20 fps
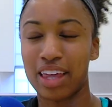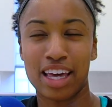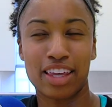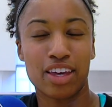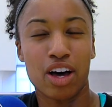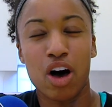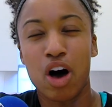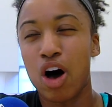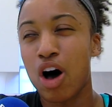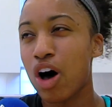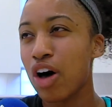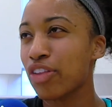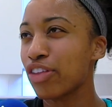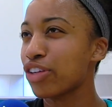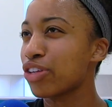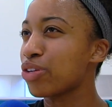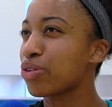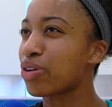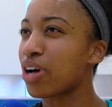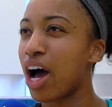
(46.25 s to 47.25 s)
like all the
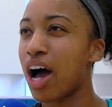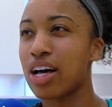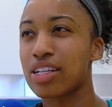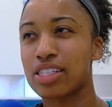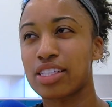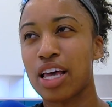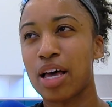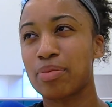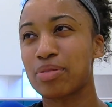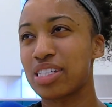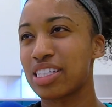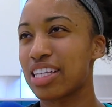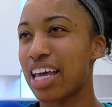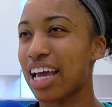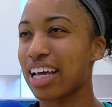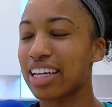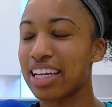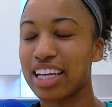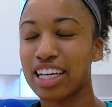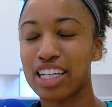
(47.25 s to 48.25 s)
new concepts and
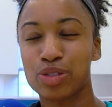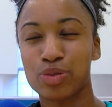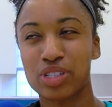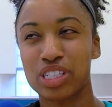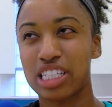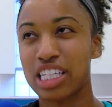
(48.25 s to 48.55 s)
techniques we're